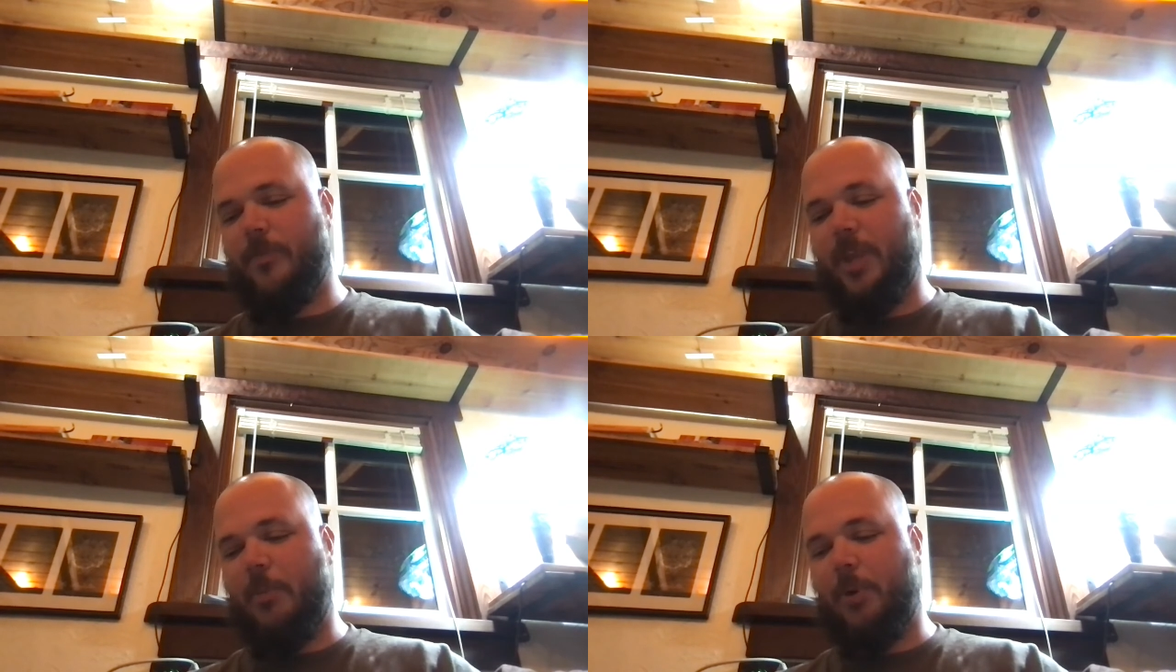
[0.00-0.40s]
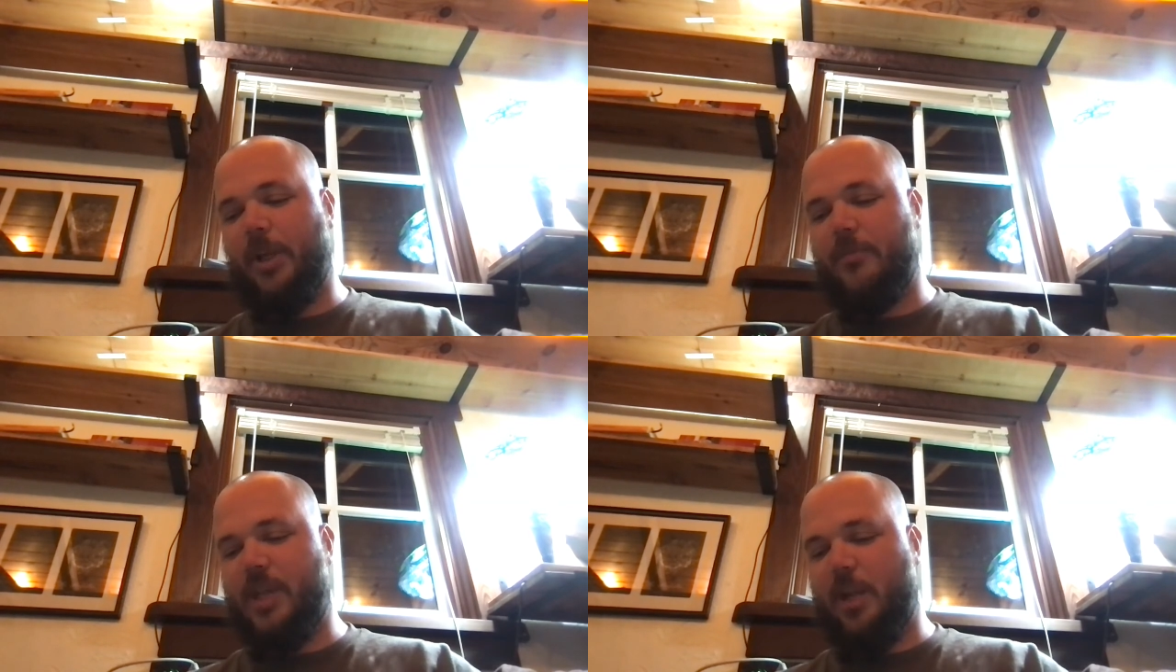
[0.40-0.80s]
At
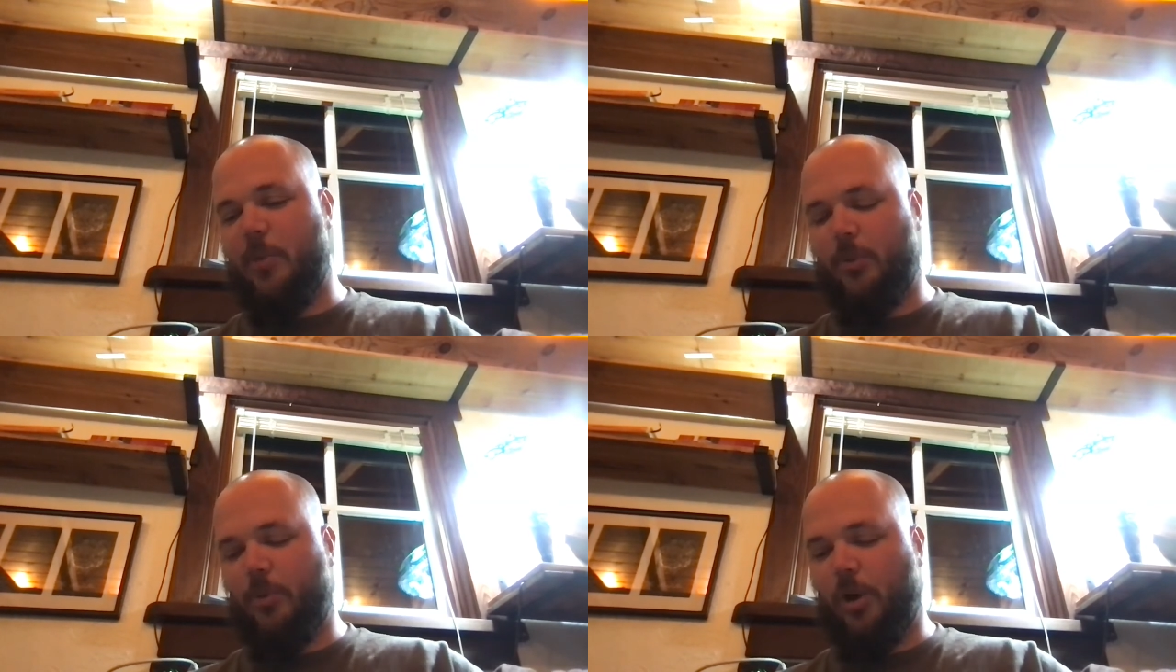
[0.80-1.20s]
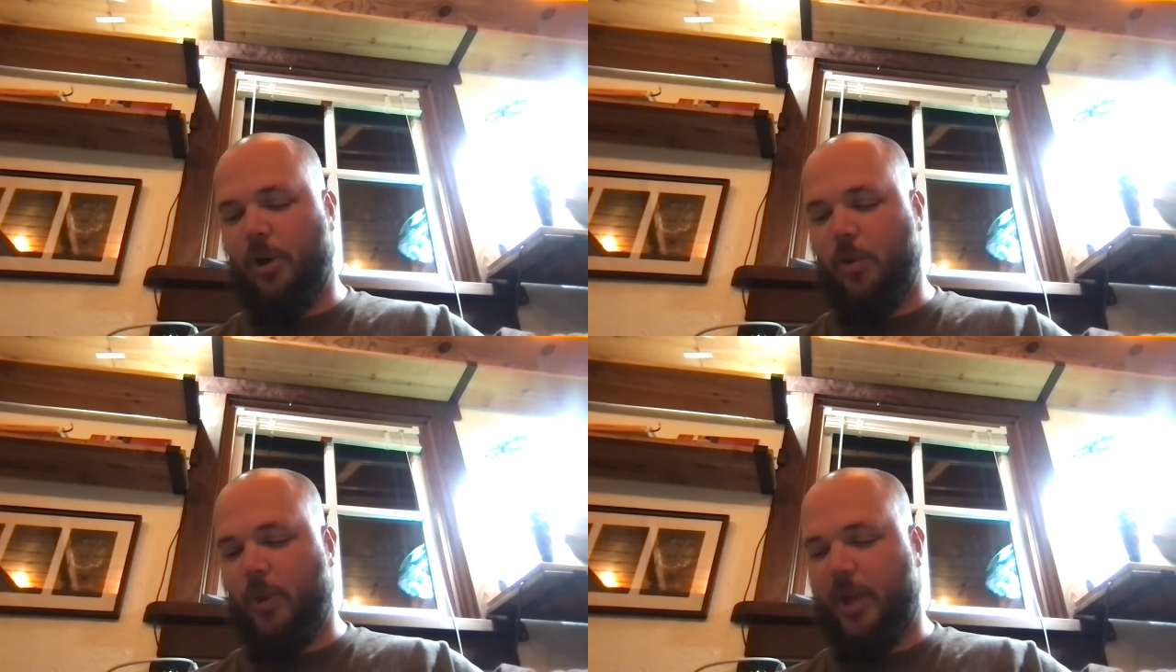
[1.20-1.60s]
break of day, we were on
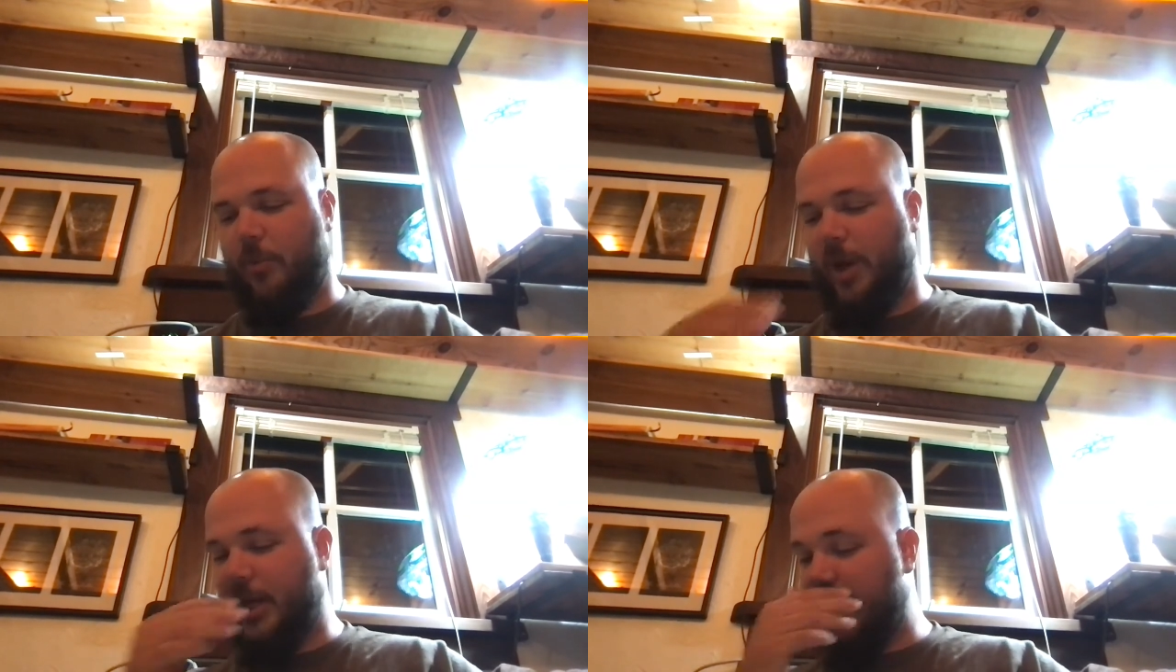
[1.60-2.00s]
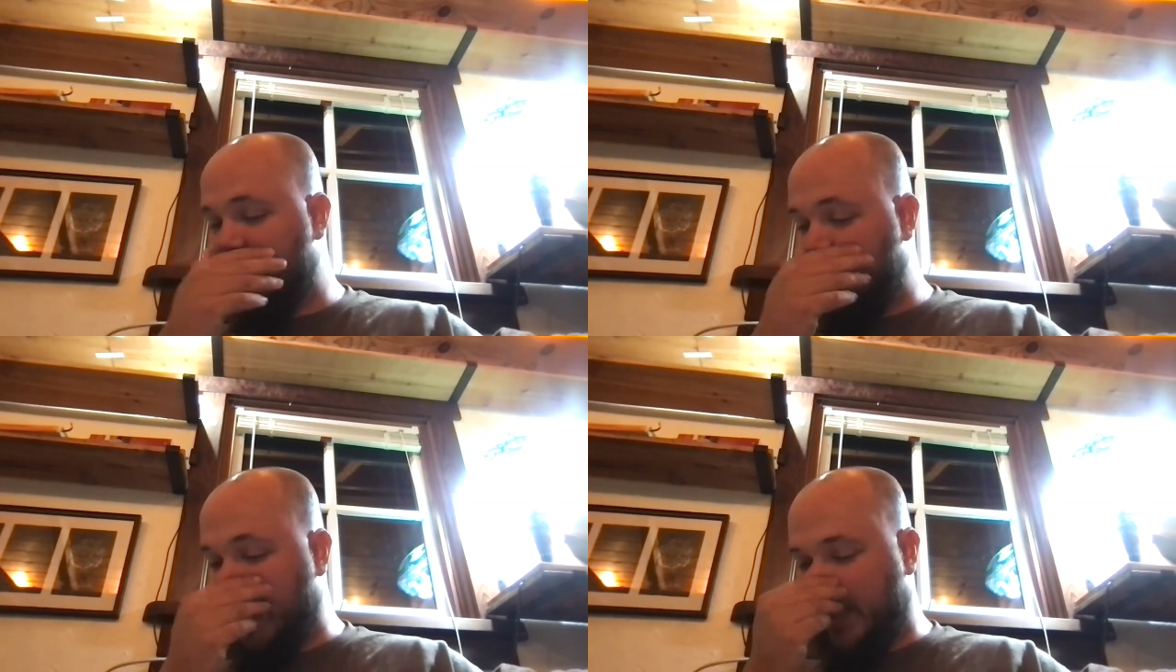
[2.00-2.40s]
our way, riding up
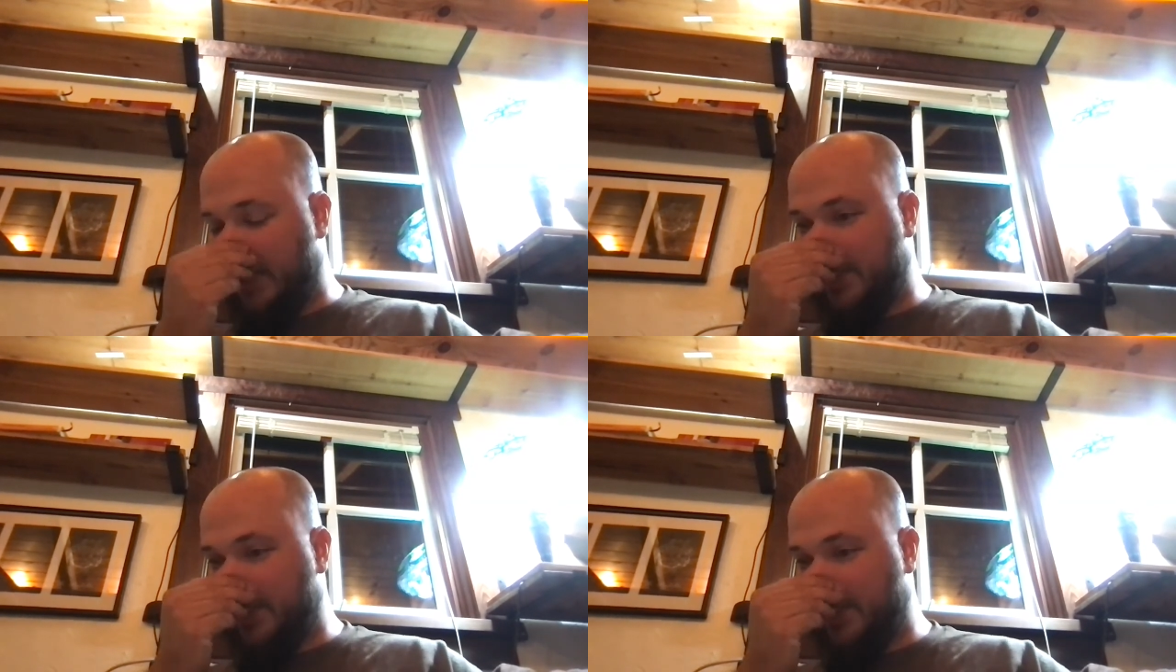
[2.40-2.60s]
the canyon